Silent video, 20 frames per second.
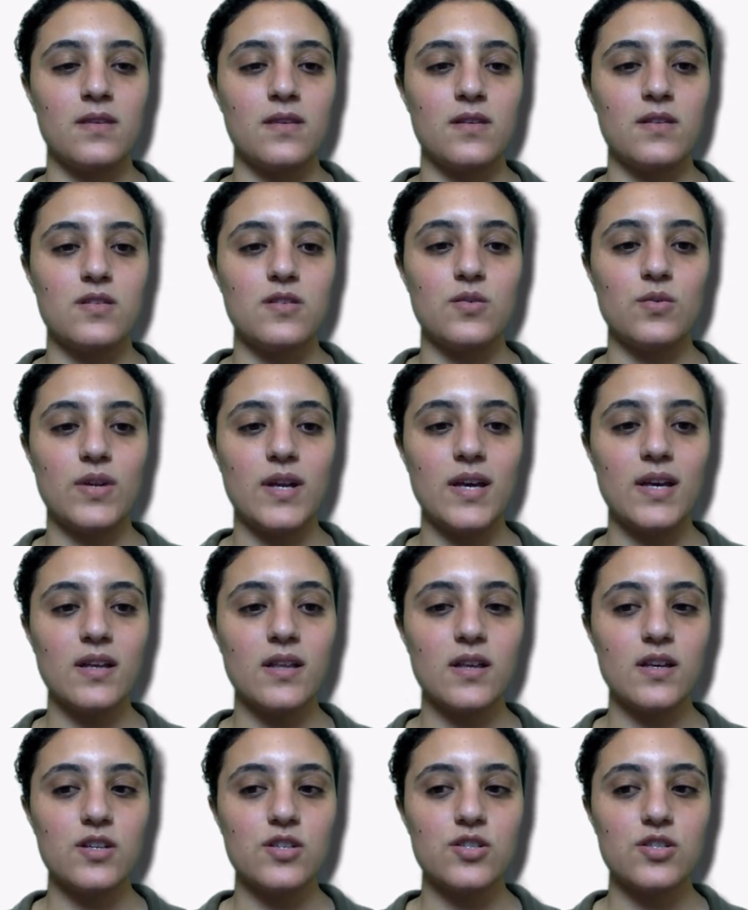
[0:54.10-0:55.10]
So in
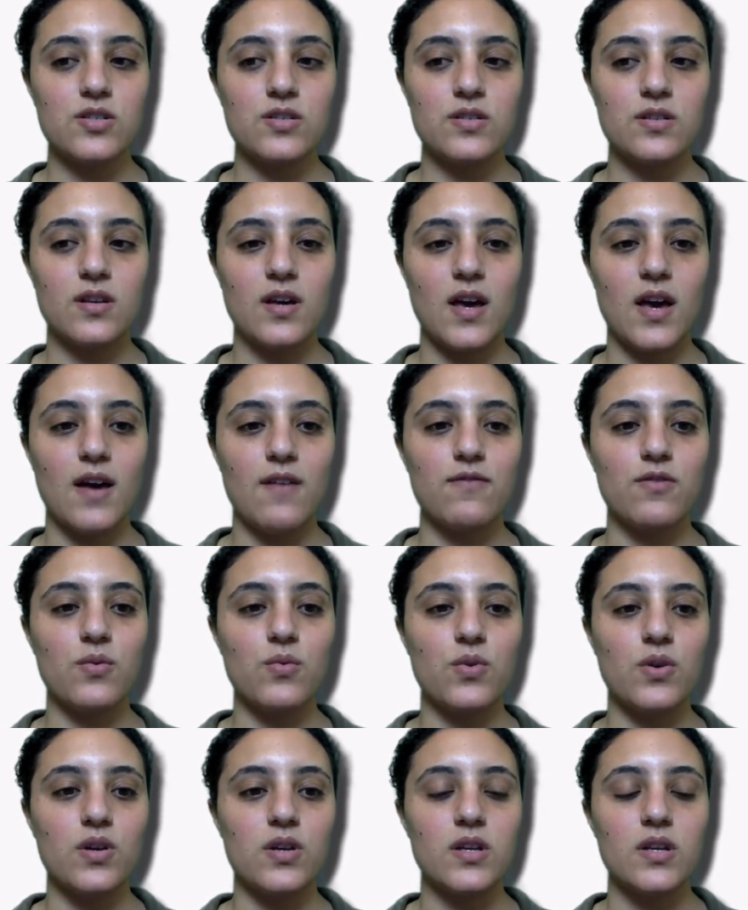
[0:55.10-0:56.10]
English, I have the
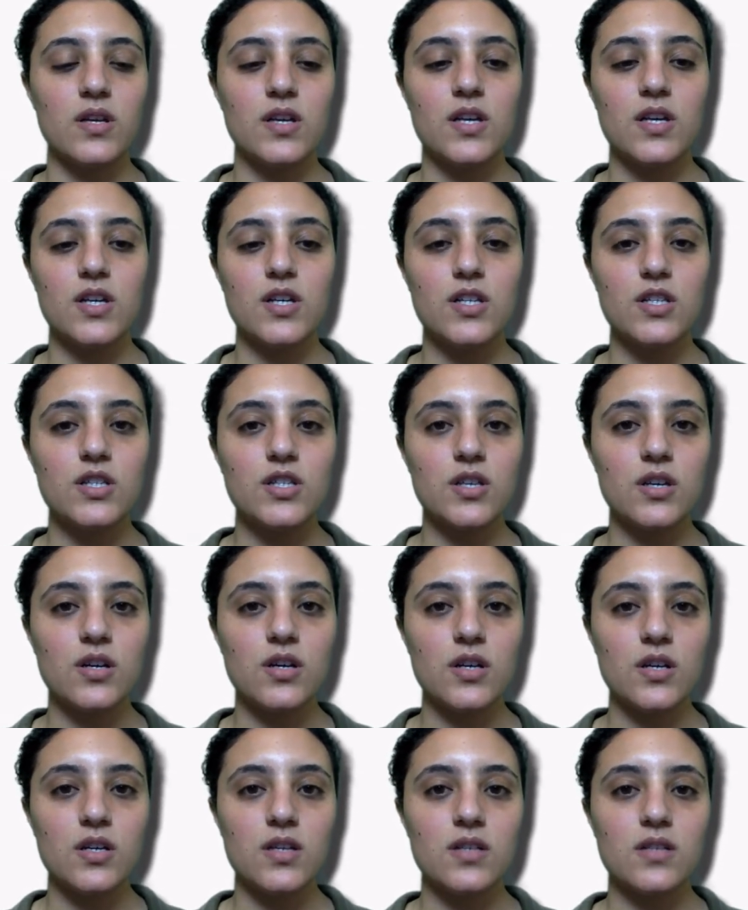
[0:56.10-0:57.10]
word
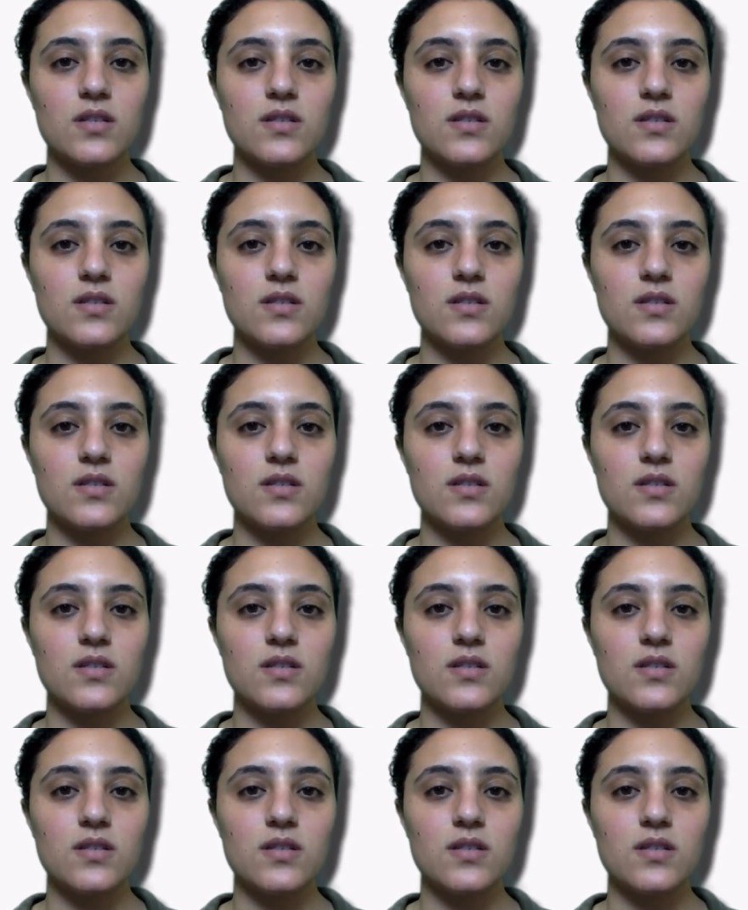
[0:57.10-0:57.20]
took.